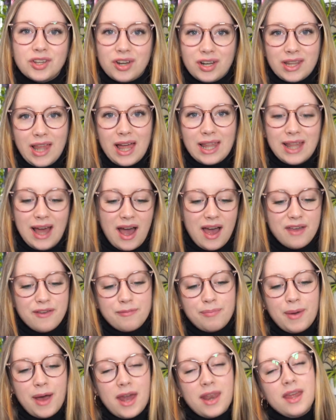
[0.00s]
during that
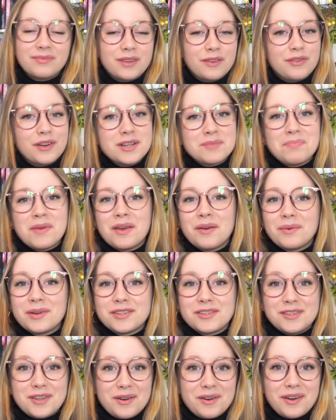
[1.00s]
live, but the first bit
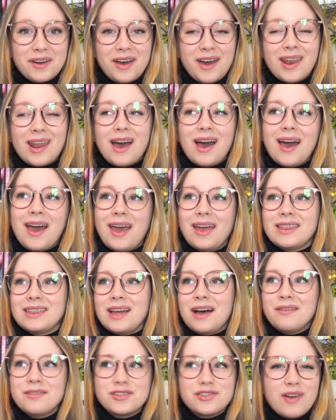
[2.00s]
was so good. I
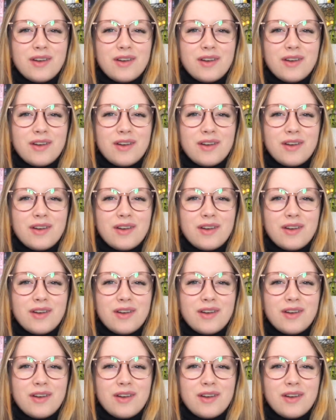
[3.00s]
loved